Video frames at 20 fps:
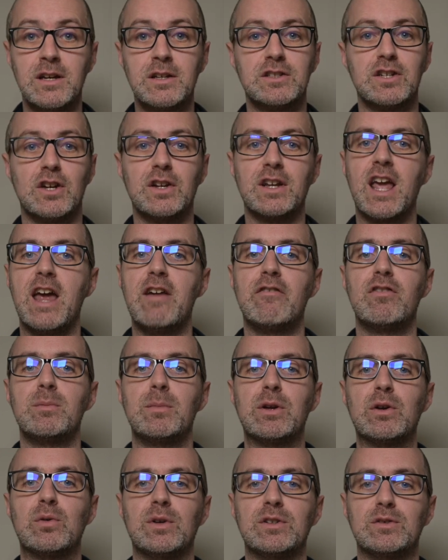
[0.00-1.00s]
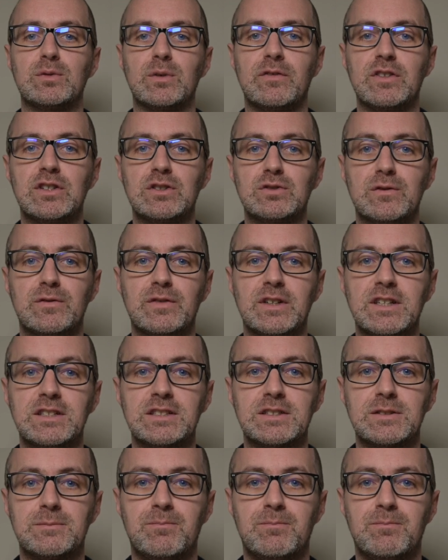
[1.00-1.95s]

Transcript: turning every meal into a visual feast.